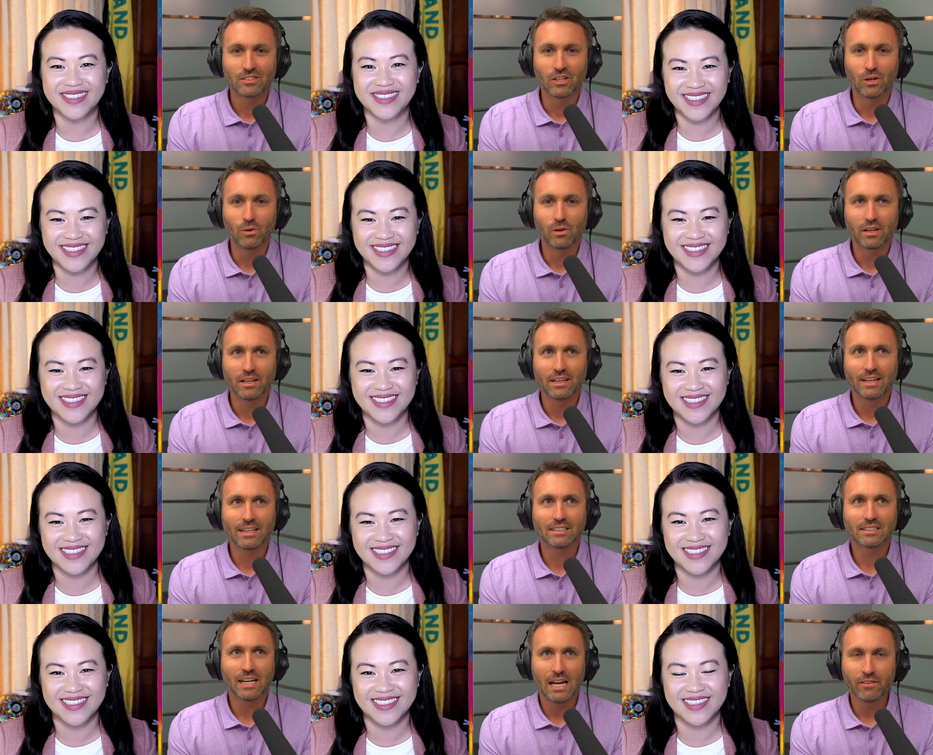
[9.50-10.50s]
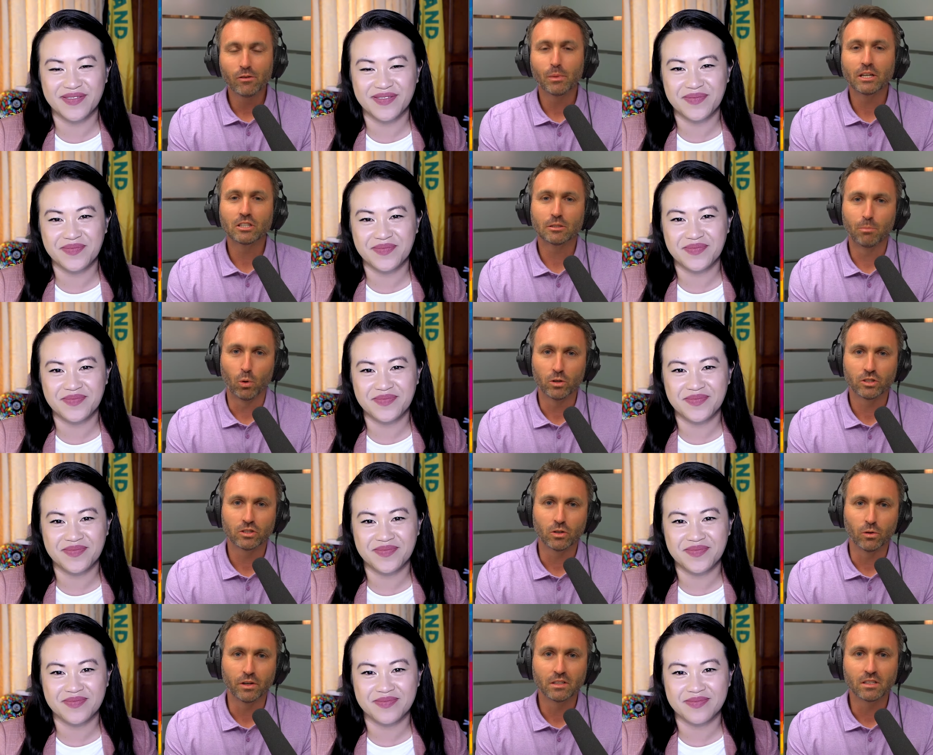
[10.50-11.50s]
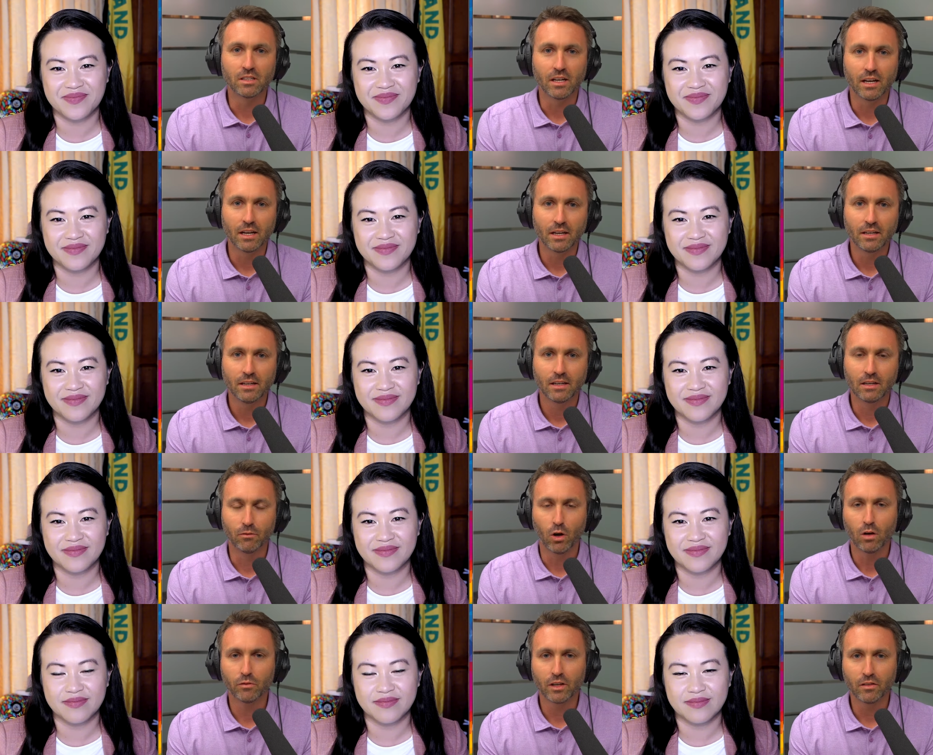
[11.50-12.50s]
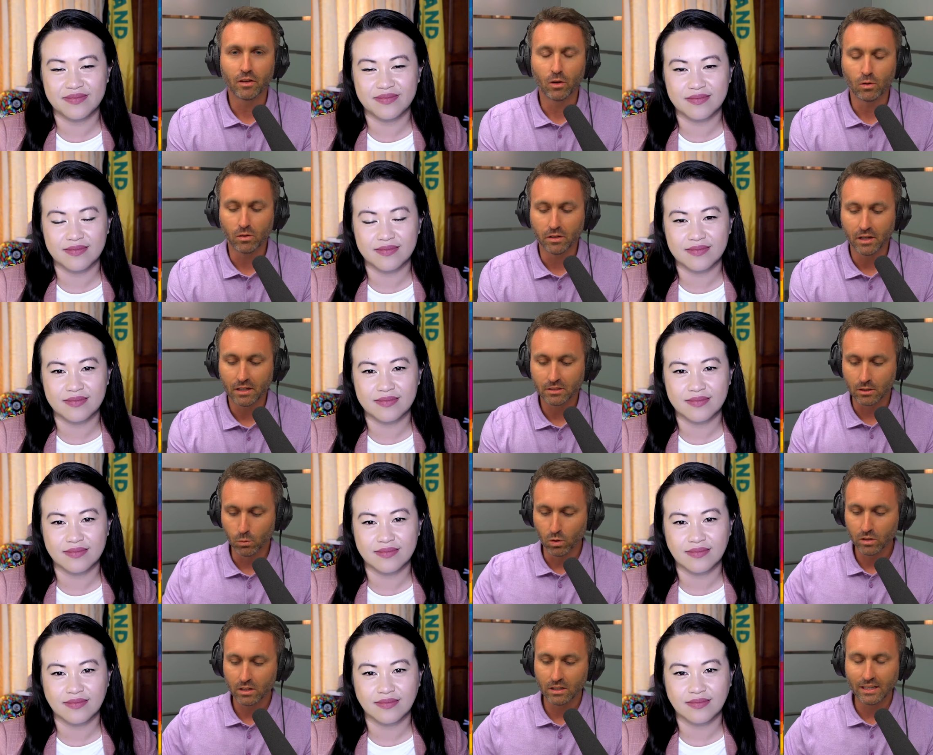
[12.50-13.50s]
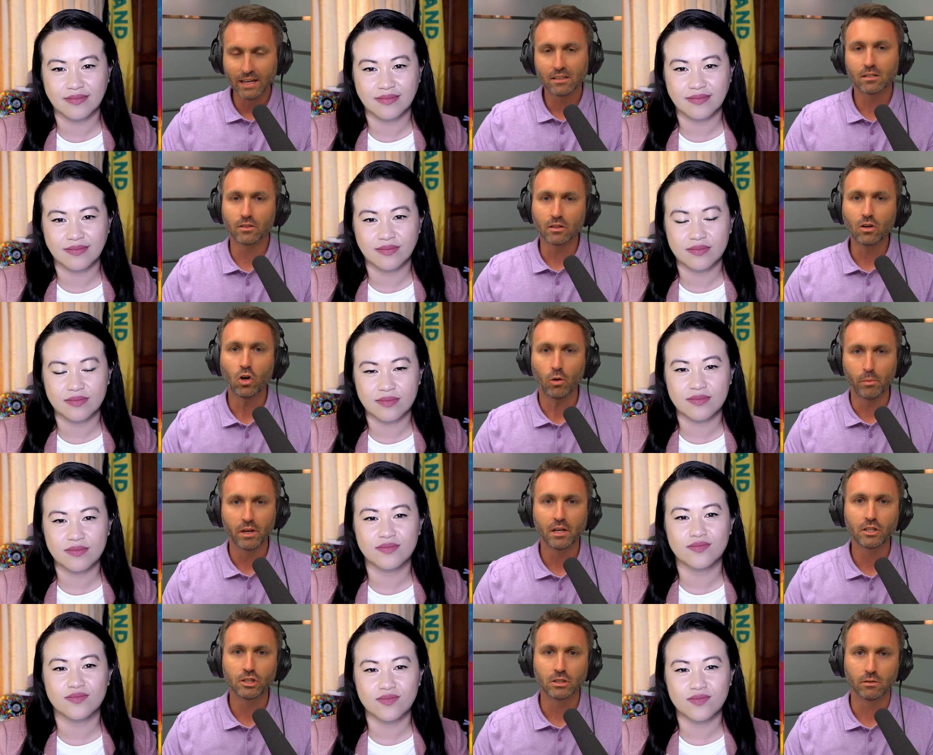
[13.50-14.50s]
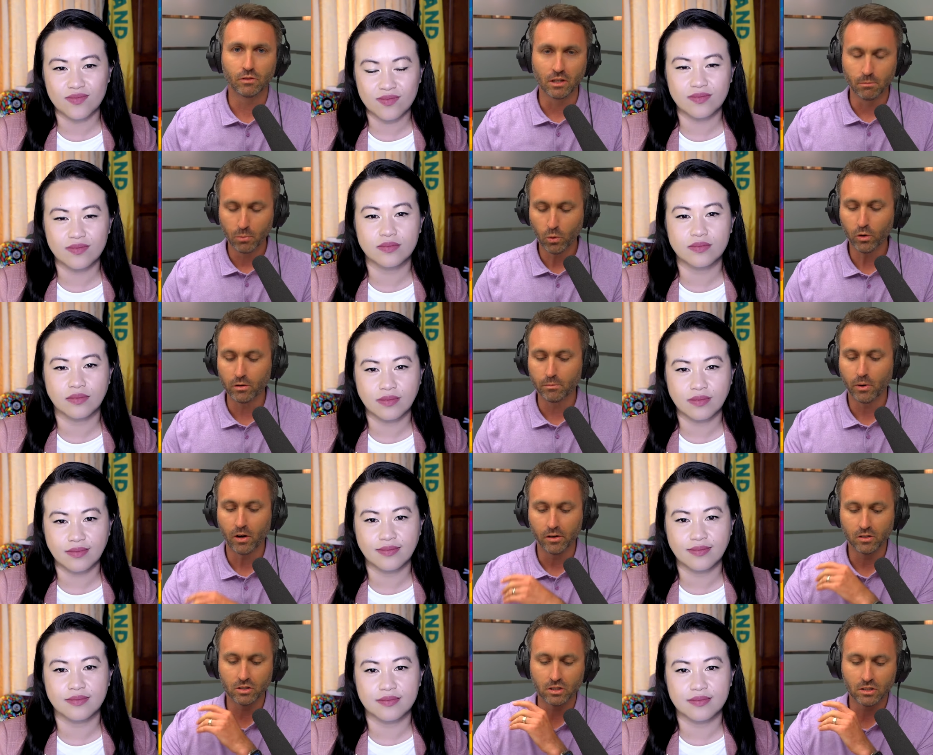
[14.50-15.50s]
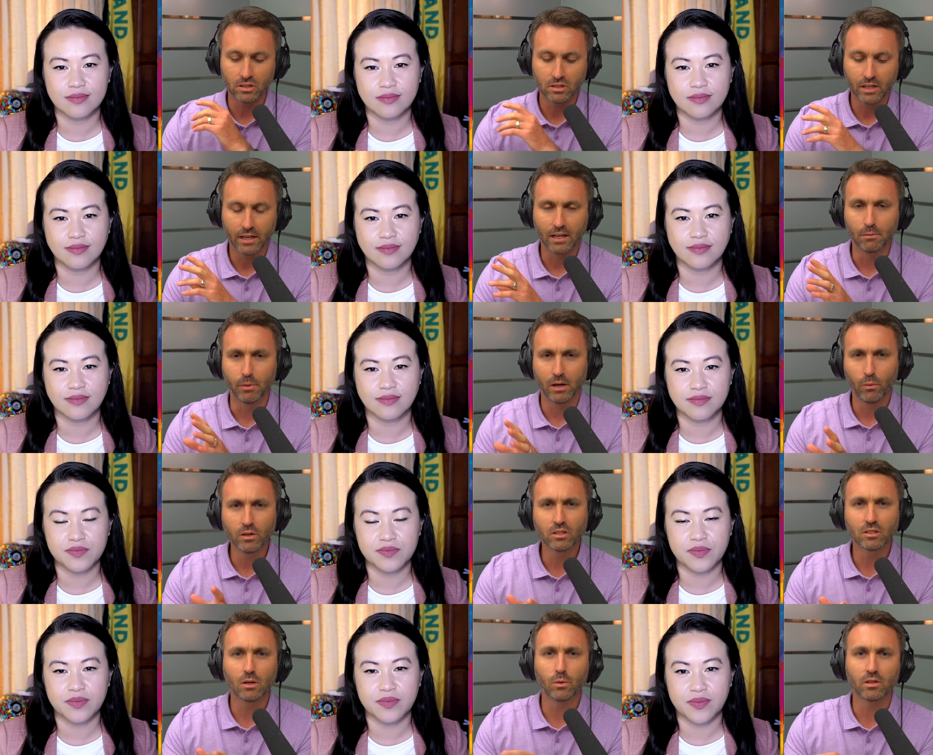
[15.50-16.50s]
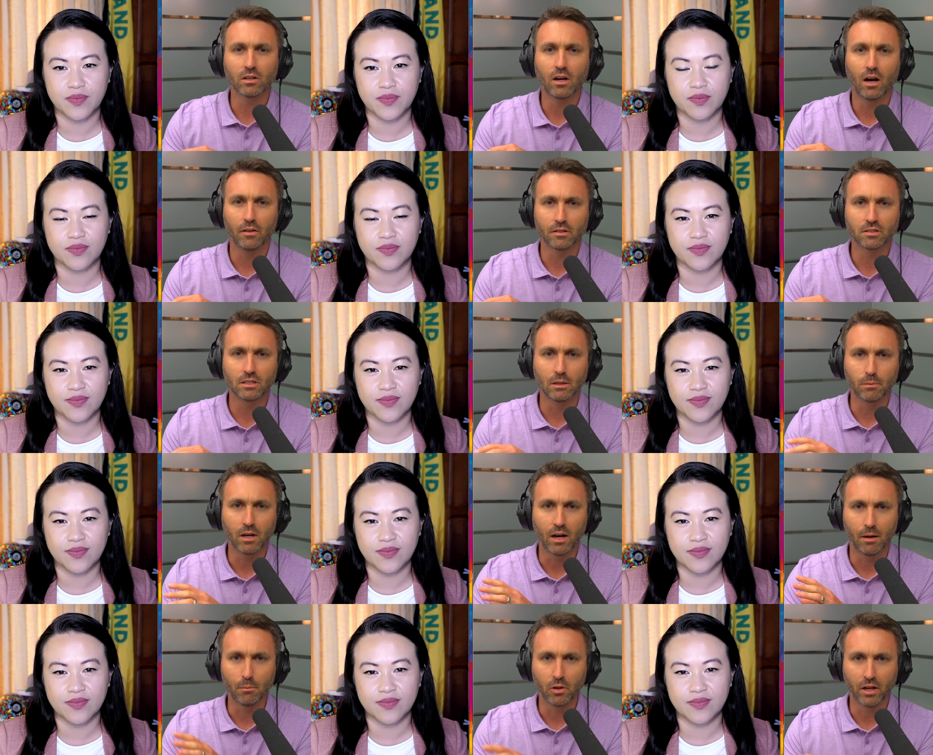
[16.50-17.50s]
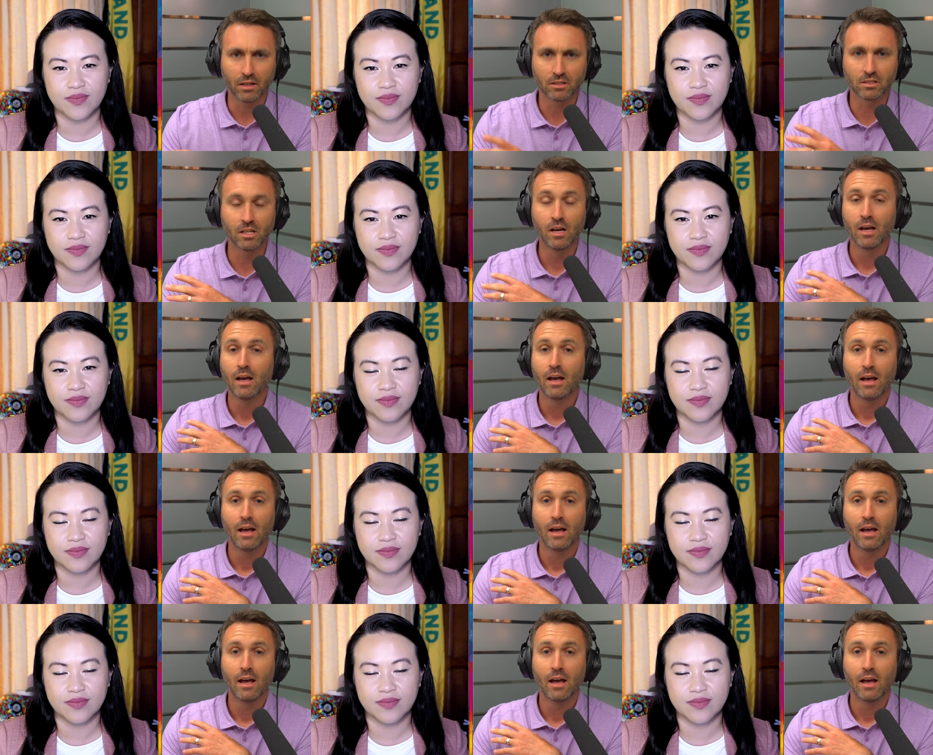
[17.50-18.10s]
Speaker 1: So, it's kind of a big sports story today involving the Oakland A's, and we'll get to the culmination of the important part in just a second. But I want to start with the Coliseum complex.